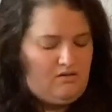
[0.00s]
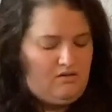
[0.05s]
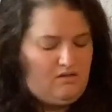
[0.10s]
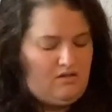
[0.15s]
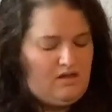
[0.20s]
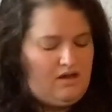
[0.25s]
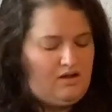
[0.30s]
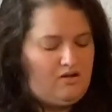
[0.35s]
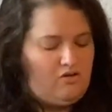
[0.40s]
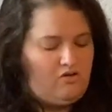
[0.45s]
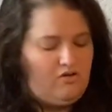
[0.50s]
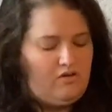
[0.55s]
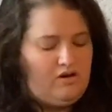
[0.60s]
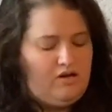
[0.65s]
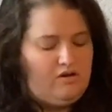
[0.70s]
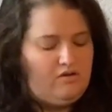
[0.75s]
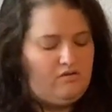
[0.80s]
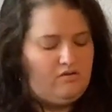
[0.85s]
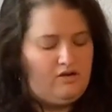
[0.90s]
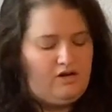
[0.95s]
that
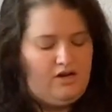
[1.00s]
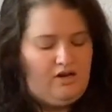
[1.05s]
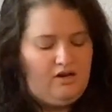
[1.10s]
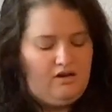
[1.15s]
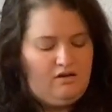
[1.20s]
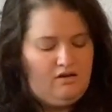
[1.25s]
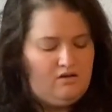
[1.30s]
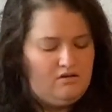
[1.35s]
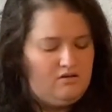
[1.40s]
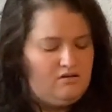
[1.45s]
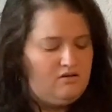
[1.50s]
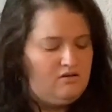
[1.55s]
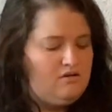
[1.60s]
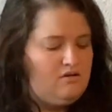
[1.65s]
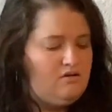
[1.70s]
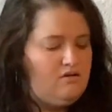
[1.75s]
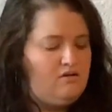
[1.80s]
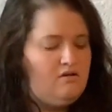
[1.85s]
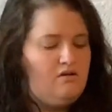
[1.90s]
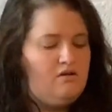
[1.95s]
greenery
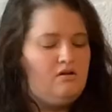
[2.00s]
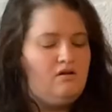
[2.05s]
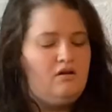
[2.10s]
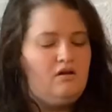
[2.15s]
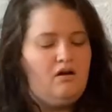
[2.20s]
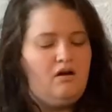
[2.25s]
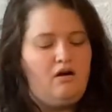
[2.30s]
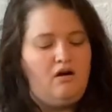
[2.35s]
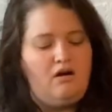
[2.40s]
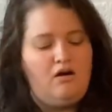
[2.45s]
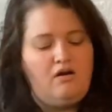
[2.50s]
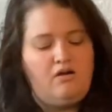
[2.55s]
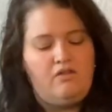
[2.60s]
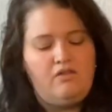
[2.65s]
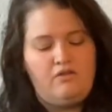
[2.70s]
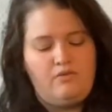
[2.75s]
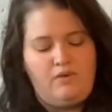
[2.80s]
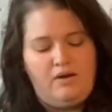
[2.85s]
all the